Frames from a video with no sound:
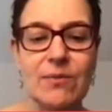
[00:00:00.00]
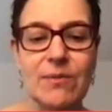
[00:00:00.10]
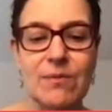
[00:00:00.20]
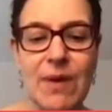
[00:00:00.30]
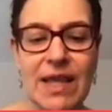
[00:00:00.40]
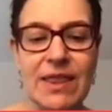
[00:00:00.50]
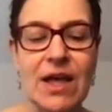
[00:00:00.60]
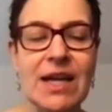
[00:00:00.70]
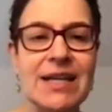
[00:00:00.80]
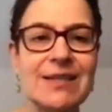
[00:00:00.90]
my
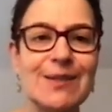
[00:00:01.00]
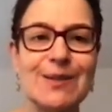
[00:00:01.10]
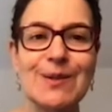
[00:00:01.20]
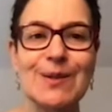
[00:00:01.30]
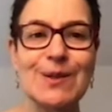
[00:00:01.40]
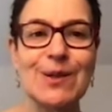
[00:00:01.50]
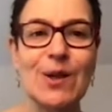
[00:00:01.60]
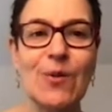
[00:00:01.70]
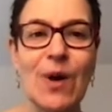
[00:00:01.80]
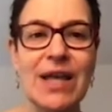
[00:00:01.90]
thought is,
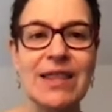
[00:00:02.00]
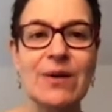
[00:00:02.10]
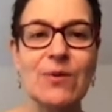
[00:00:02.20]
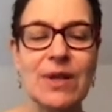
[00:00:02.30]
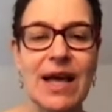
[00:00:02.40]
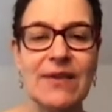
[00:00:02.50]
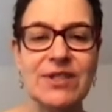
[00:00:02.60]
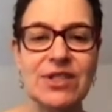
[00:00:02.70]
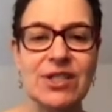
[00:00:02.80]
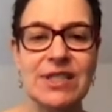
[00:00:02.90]
I think we'll have
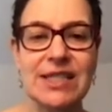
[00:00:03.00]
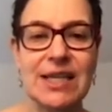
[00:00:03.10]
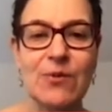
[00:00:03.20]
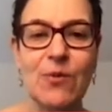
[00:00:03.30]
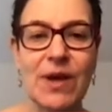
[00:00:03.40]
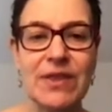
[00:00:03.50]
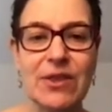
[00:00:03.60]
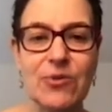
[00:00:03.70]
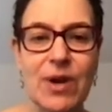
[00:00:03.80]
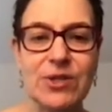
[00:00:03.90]
to just see what the
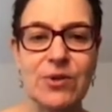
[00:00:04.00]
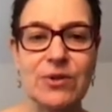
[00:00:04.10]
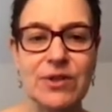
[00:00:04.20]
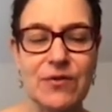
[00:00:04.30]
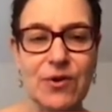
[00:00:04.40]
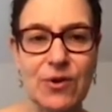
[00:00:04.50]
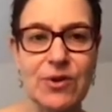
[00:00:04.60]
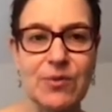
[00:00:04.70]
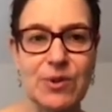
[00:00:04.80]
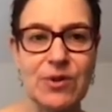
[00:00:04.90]
threshold of herd
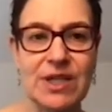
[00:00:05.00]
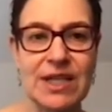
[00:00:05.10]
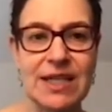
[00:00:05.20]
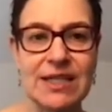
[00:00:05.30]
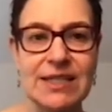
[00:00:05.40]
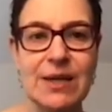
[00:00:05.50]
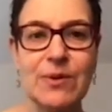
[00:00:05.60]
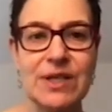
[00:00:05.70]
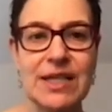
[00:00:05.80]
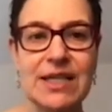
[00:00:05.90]
immunity is that
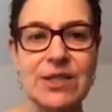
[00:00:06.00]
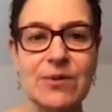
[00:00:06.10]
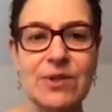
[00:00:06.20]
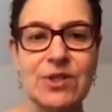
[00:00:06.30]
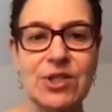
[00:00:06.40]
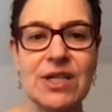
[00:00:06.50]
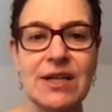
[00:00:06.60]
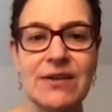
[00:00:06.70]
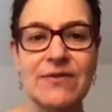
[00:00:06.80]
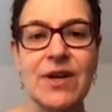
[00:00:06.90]
we need to
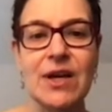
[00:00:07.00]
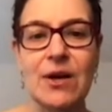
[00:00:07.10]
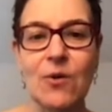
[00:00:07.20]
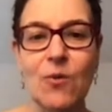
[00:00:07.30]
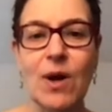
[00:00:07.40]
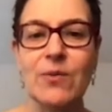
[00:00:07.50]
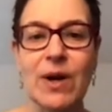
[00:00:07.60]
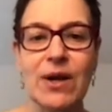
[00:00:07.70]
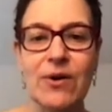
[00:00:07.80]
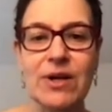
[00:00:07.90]
achieve one
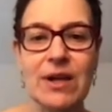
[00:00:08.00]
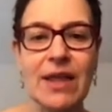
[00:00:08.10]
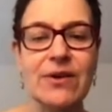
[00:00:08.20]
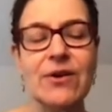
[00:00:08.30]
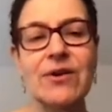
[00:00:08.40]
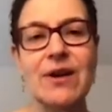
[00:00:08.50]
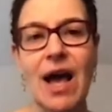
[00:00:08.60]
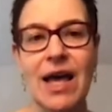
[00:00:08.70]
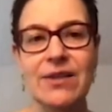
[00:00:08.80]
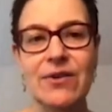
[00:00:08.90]
way or another,
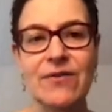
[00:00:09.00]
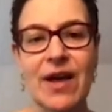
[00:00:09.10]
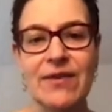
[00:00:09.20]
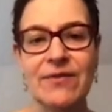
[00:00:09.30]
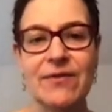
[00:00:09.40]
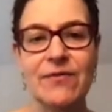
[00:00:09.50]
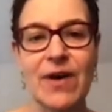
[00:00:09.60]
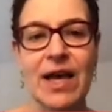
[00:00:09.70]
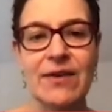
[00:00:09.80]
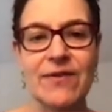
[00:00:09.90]
either
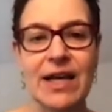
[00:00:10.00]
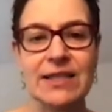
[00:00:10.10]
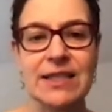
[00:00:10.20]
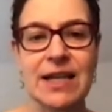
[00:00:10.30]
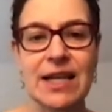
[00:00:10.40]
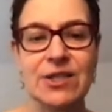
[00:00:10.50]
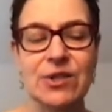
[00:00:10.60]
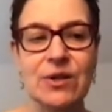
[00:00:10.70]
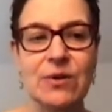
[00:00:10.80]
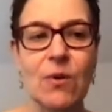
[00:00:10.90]
via
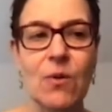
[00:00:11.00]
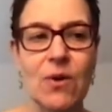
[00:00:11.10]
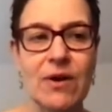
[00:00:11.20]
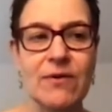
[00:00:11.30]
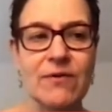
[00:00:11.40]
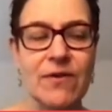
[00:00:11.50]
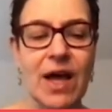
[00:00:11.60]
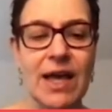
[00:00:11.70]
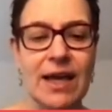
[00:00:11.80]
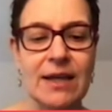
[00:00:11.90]
vaccination or
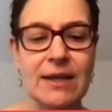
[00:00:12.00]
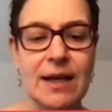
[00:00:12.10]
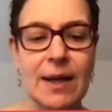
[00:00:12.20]
via